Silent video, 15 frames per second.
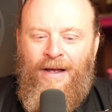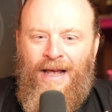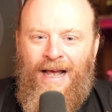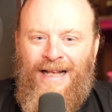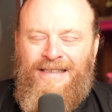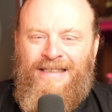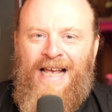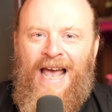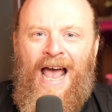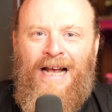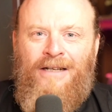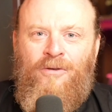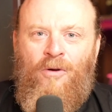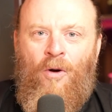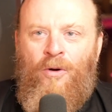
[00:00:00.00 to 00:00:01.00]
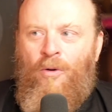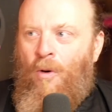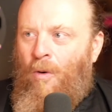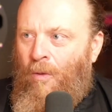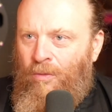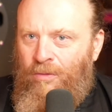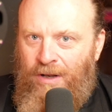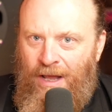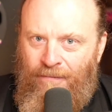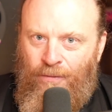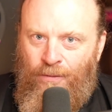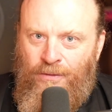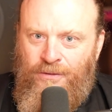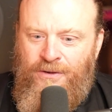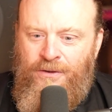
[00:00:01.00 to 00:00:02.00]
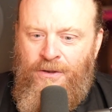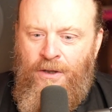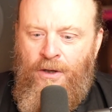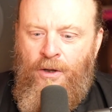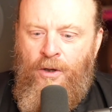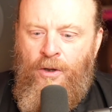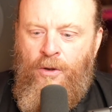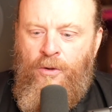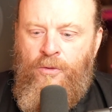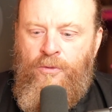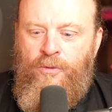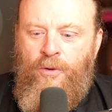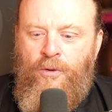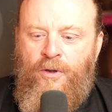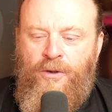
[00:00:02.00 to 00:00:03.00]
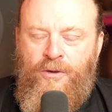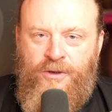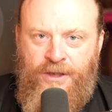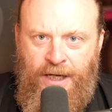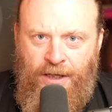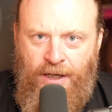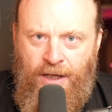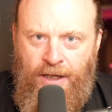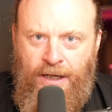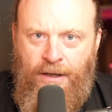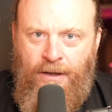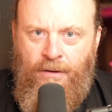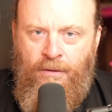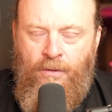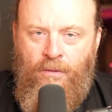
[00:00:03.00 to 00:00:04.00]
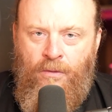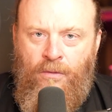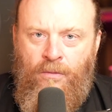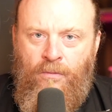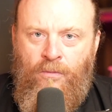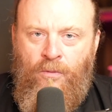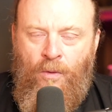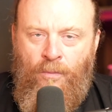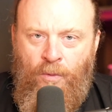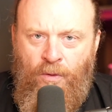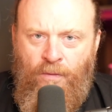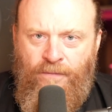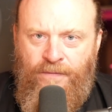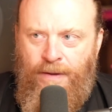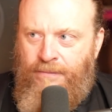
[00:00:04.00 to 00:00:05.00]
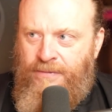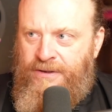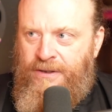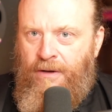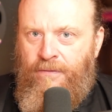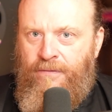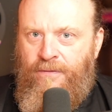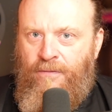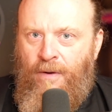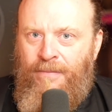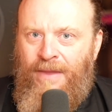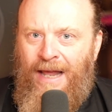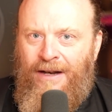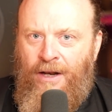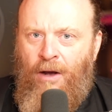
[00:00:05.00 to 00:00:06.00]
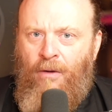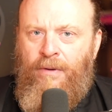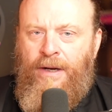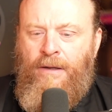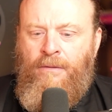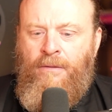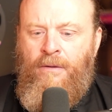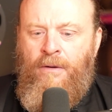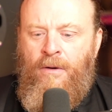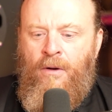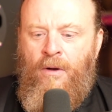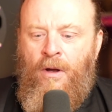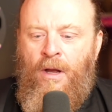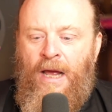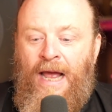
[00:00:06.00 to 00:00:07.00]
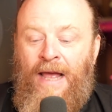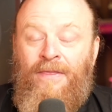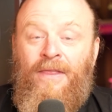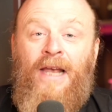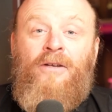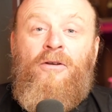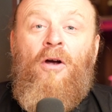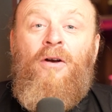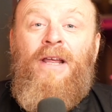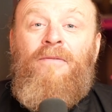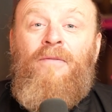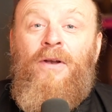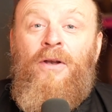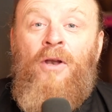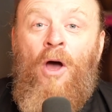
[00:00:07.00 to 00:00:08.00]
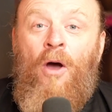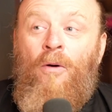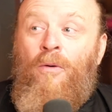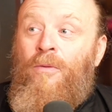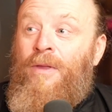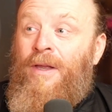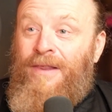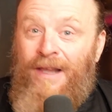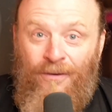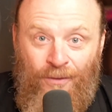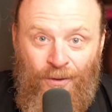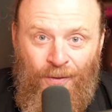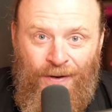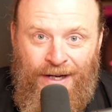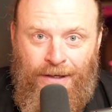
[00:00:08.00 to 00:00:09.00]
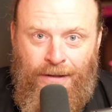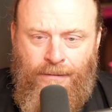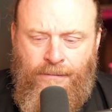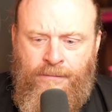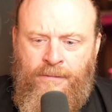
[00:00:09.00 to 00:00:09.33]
attacked on all levels to continually remove themselves from that knowing. And they don't even know that they're doing it.